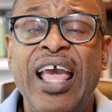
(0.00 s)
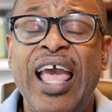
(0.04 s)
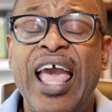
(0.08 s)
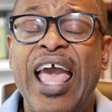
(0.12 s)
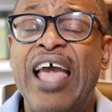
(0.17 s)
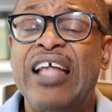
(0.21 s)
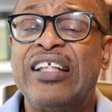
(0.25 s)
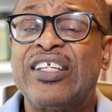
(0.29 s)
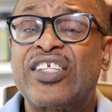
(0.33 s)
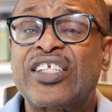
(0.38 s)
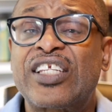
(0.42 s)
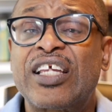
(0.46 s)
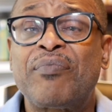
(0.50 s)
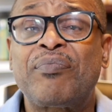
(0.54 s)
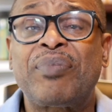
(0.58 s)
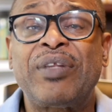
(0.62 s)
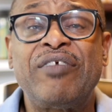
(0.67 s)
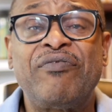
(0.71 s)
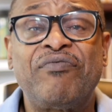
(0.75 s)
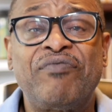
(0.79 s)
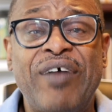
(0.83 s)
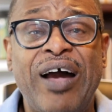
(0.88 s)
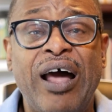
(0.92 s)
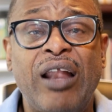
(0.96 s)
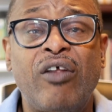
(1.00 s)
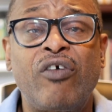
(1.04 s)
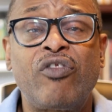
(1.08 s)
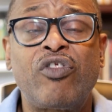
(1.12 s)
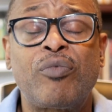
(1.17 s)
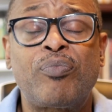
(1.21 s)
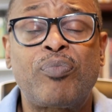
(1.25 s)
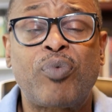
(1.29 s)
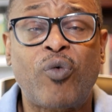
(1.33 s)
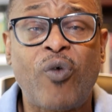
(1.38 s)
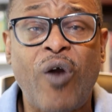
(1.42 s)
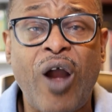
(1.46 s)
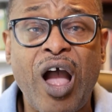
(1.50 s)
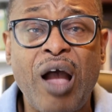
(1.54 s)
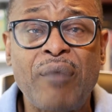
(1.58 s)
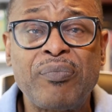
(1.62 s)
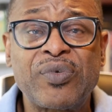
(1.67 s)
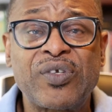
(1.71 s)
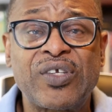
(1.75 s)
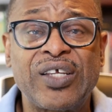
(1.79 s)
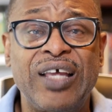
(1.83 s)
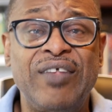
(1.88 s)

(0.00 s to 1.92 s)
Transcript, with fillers: and simply follow the prompts.